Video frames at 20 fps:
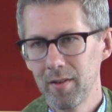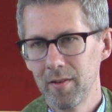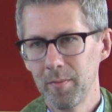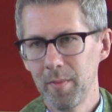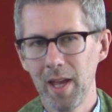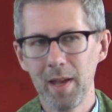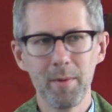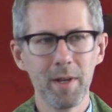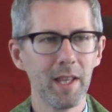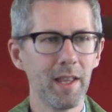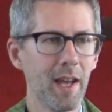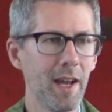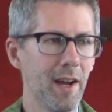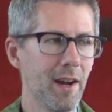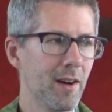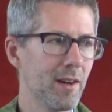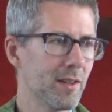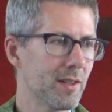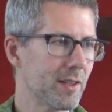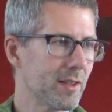Maybe
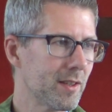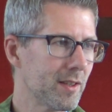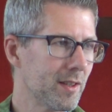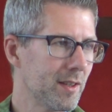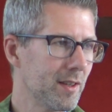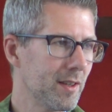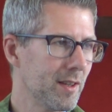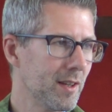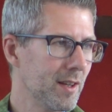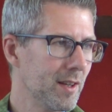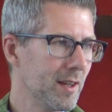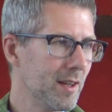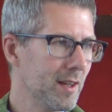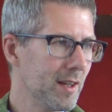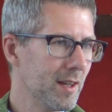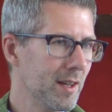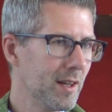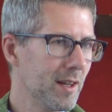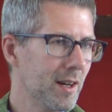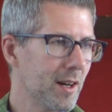there's
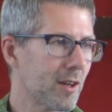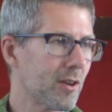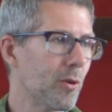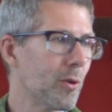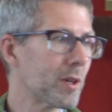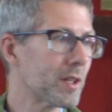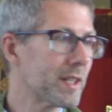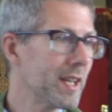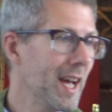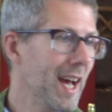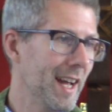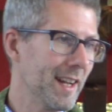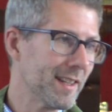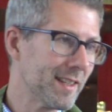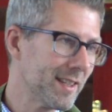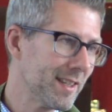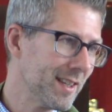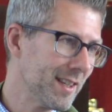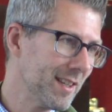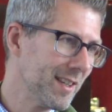a
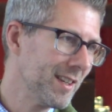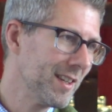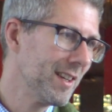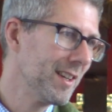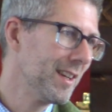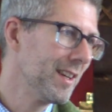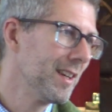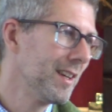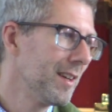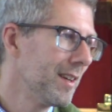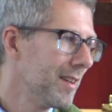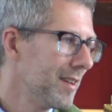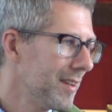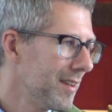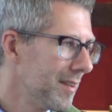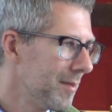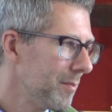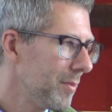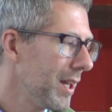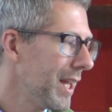quartet
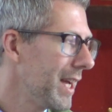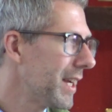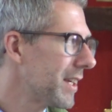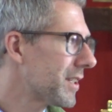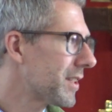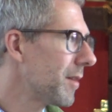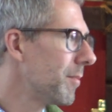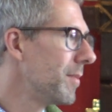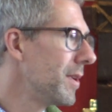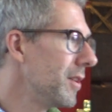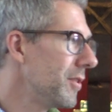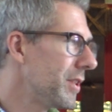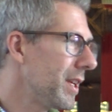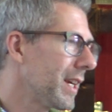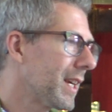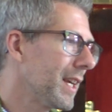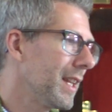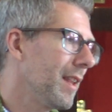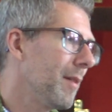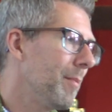playing some
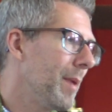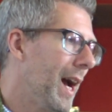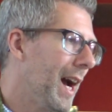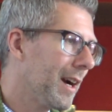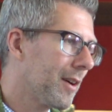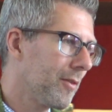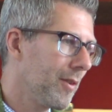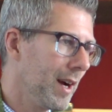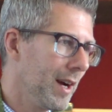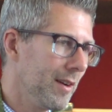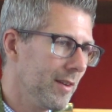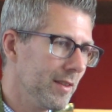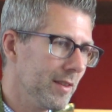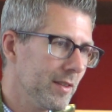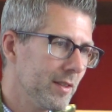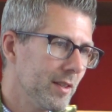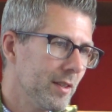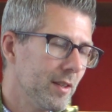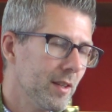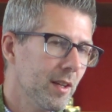music in the background.
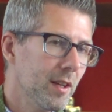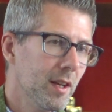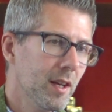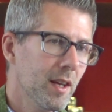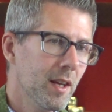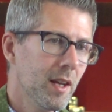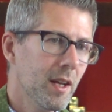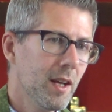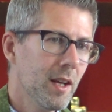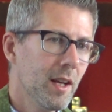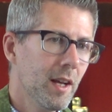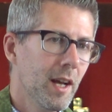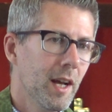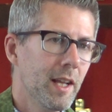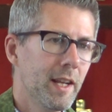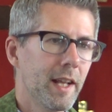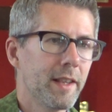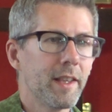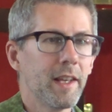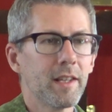And
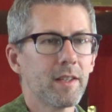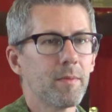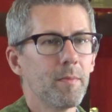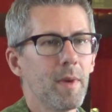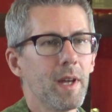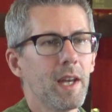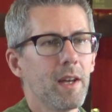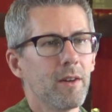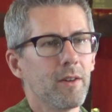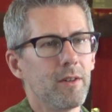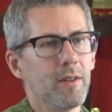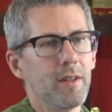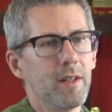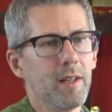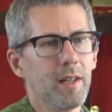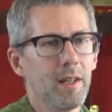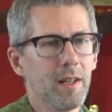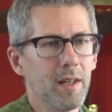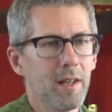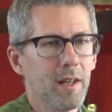at this
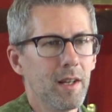meal,